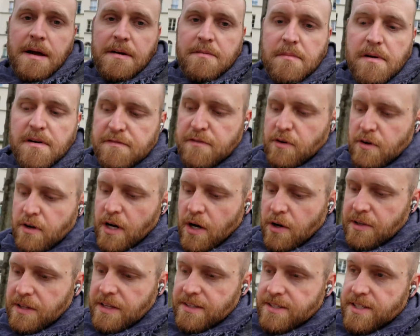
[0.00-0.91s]
up having my phone
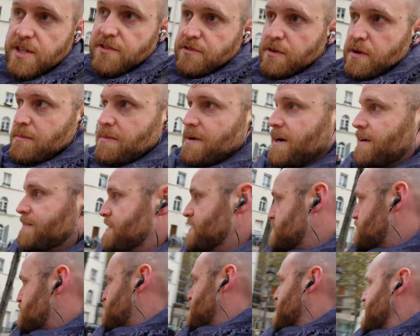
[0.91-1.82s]
call at InstaFreebie on
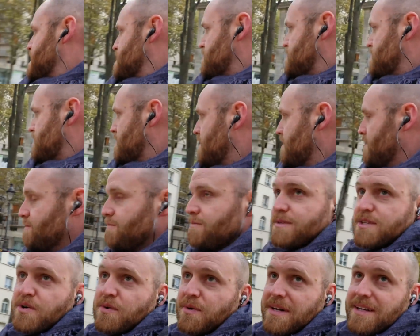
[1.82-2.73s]
this bench
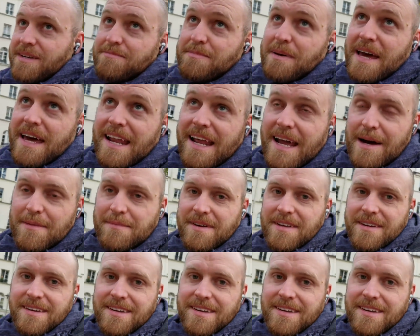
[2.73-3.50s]
between Pan Am